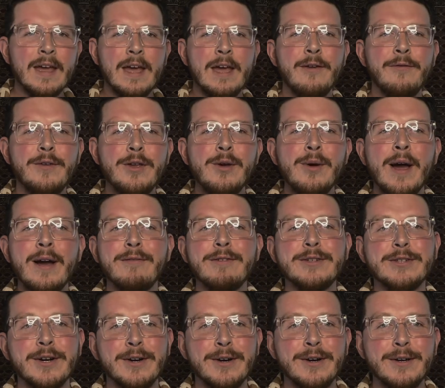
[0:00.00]
if you have a
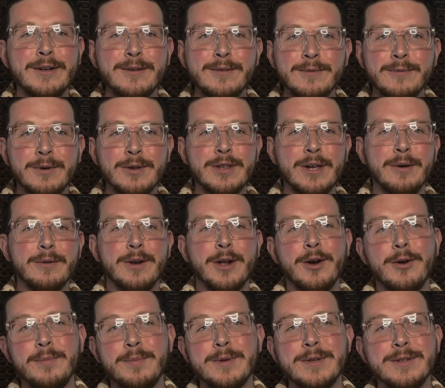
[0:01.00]
DAW, which I would
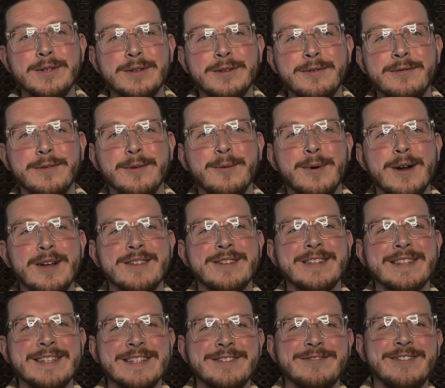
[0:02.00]
hope you do if you're
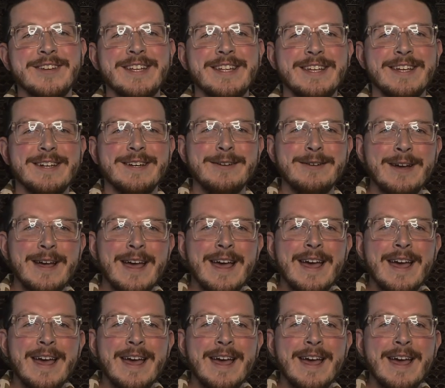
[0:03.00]
watching this video,